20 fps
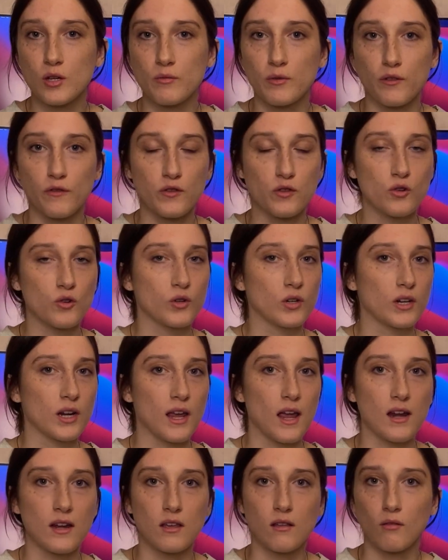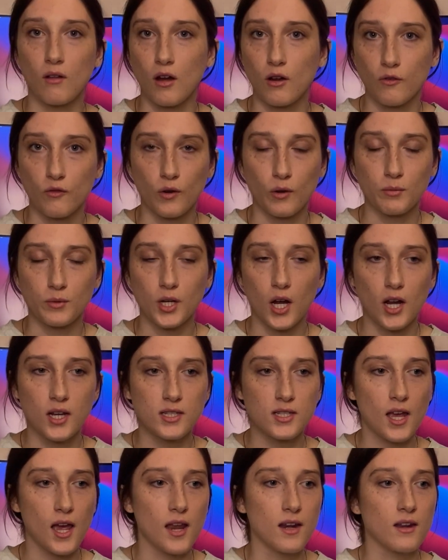if you create any long form
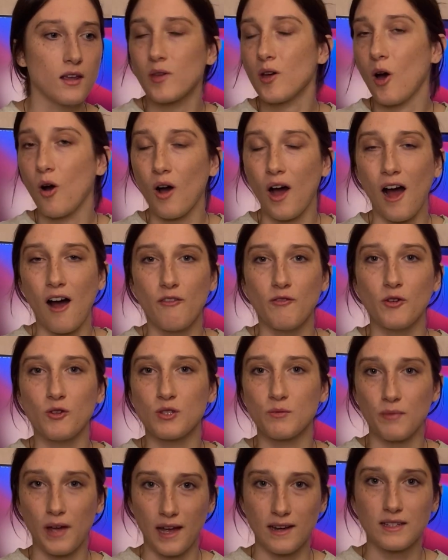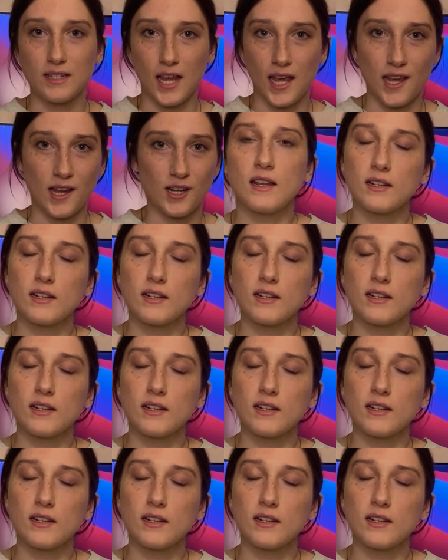content, we all have those bad takes.